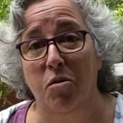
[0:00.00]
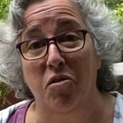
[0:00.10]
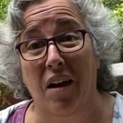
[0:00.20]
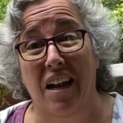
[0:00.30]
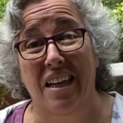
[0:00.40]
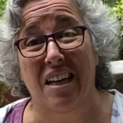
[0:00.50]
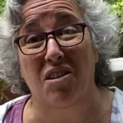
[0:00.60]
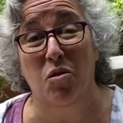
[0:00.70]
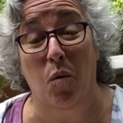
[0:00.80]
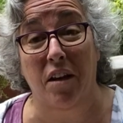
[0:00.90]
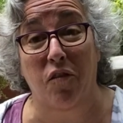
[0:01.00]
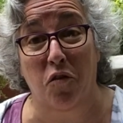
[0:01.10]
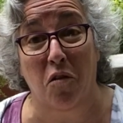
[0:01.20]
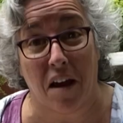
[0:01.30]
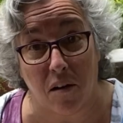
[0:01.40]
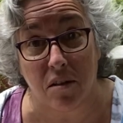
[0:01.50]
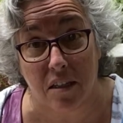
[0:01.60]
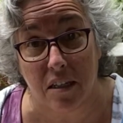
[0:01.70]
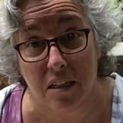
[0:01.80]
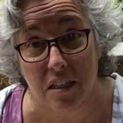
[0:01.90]
but you had to get 24
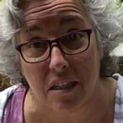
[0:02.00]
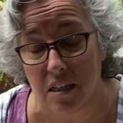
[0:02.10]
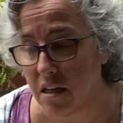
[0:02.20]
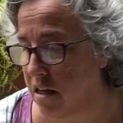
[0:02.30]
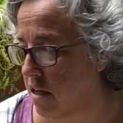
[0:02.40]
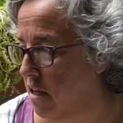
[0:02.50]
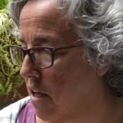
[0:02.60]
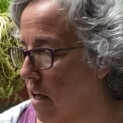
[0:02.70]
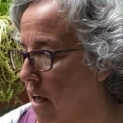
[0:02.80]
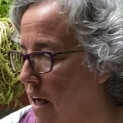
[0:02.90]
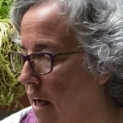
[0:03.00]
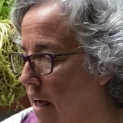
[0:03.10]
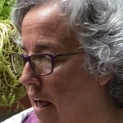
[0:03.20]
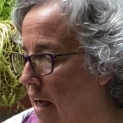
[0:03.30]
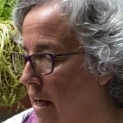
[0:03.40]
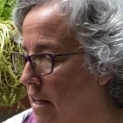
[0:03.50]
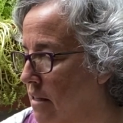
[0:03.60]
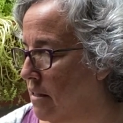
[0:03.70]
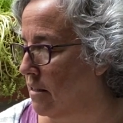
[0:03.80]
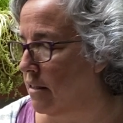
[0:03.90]
ounces.
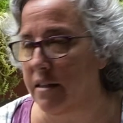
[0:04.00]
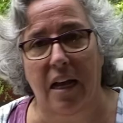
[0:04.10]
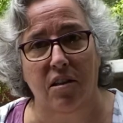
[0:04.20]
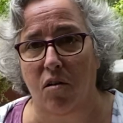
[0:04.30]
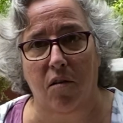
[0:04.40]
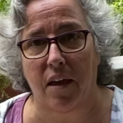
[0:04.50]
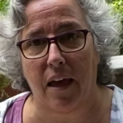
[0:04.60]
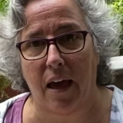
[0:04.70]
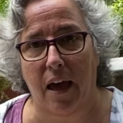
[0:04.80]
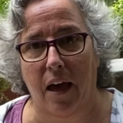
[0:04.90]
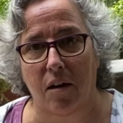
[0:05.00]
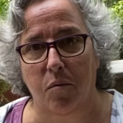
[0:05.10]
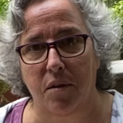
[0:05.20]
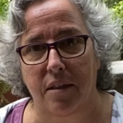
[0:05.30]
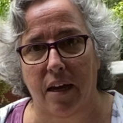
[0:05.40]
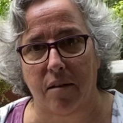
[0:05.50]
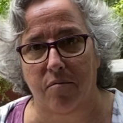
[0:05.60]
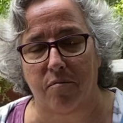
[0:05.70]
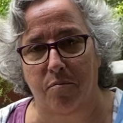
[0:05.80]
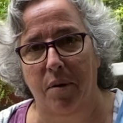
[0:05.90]
And that's all they had, was that
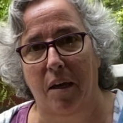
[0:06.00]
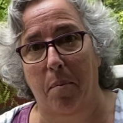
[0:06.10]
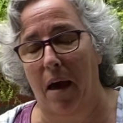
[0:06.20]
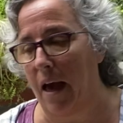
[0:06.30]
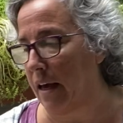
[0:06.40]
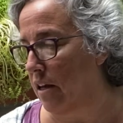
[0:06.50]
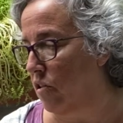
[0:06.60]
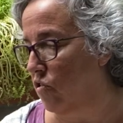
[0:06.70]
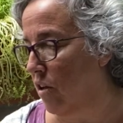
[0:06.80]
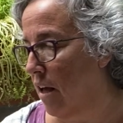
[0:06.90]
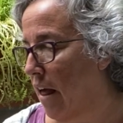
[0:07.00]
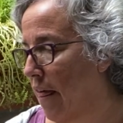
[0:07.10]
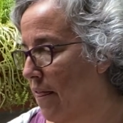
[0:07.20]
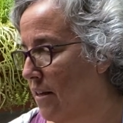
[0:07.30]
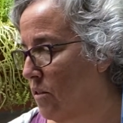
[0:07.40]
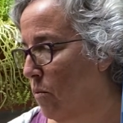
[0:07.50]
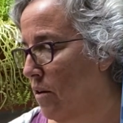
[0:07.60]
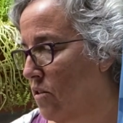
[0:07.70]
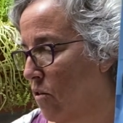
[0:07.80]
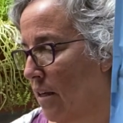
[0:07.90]
big package. This
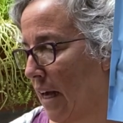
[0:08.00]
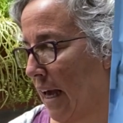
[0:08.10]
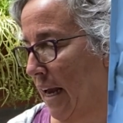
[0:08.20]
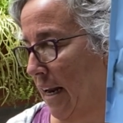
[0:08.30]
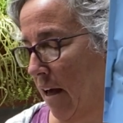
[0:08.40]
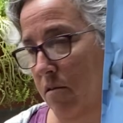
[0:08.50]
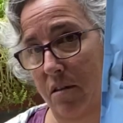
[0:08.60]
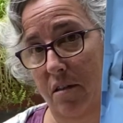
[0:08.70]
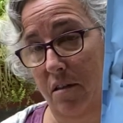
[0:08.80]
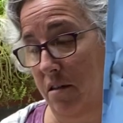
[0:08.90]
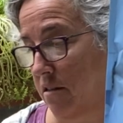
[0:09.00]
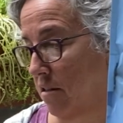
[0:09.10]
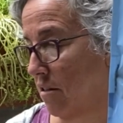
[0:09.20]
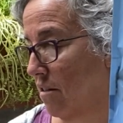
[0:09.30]
one is only 8 ounces.